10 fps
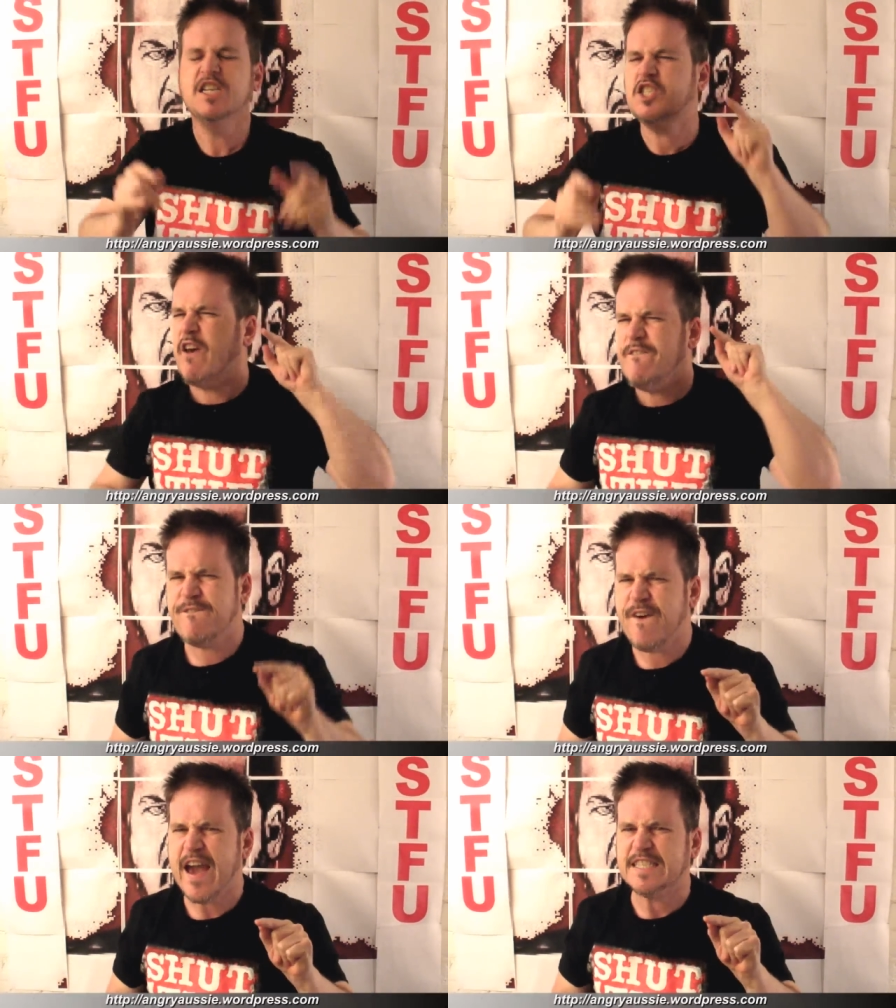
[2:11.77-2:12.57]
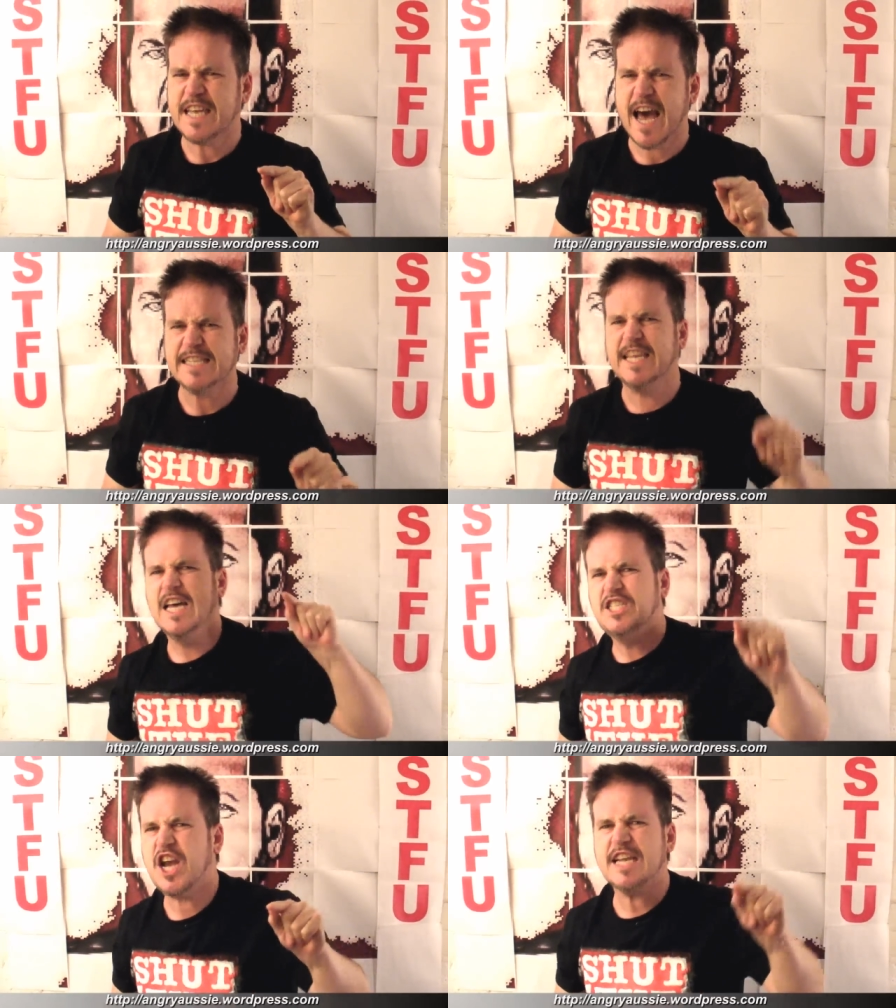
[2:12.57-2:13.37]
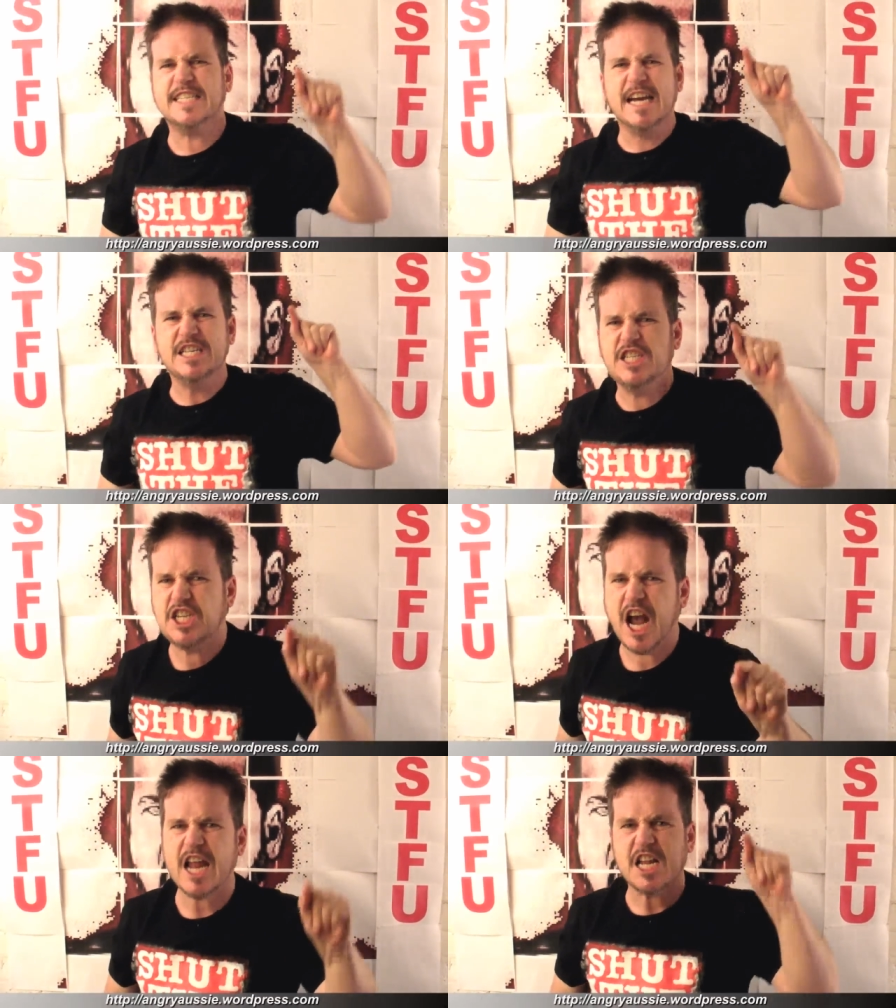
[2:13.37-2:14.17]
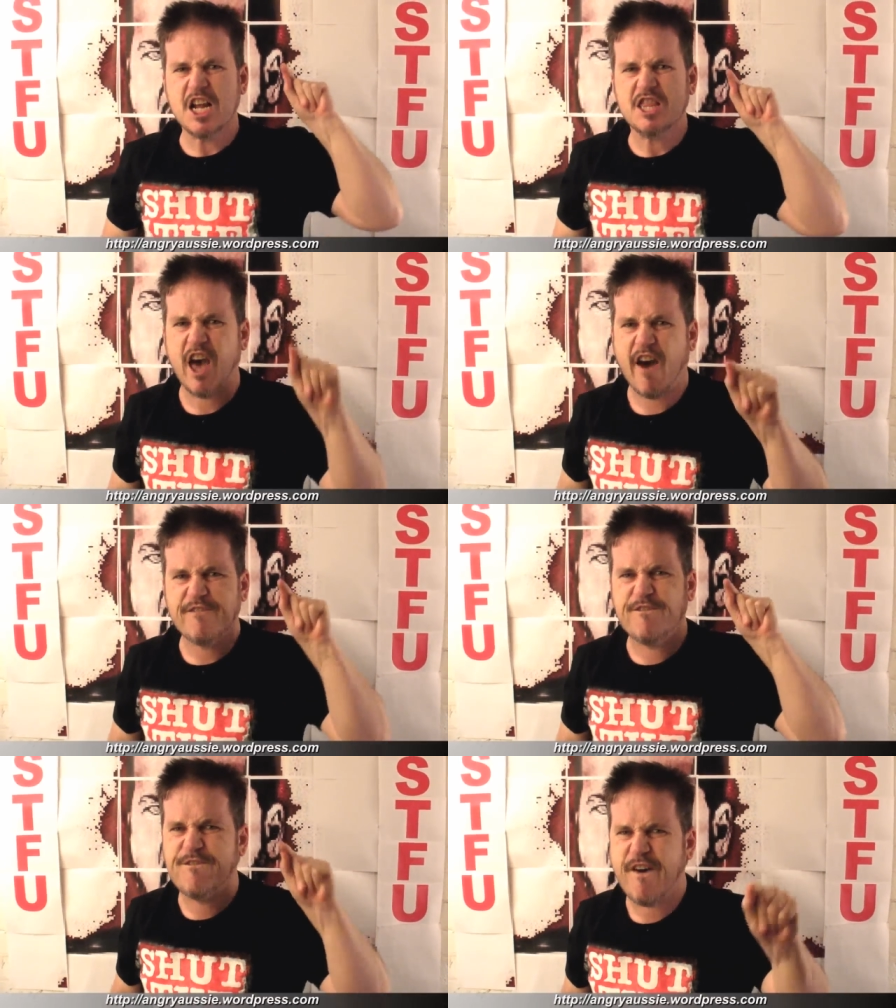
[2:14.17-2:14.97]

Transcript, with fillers: So factards, just shut the fuck up.